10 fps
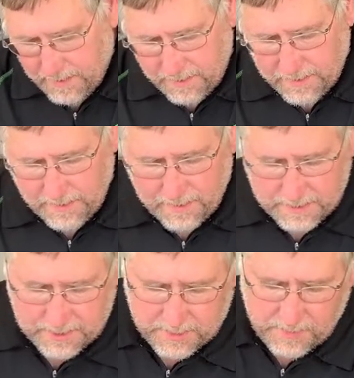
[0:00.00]
you
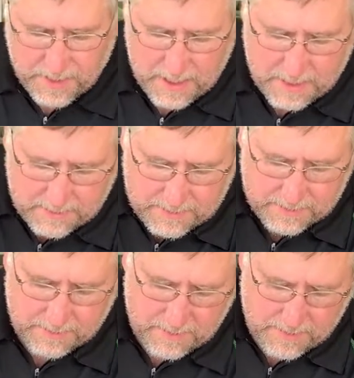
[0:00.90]
get your pals
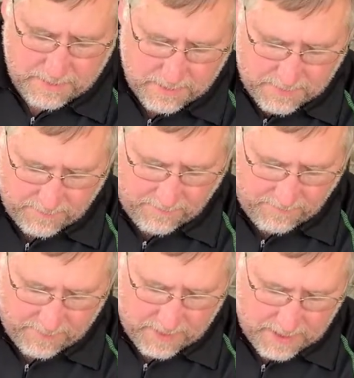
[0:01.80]
and do
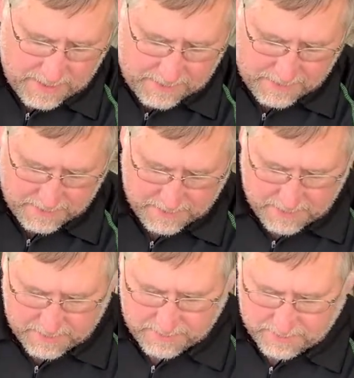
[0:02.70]
fine.
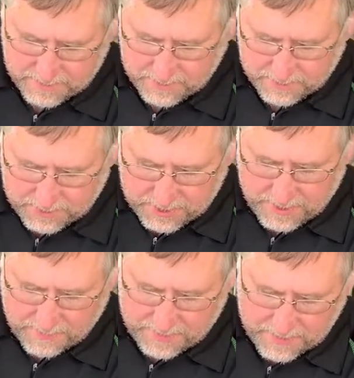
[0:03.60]
So it's all
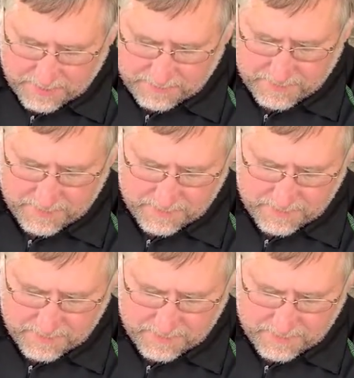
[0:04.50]
chopped up.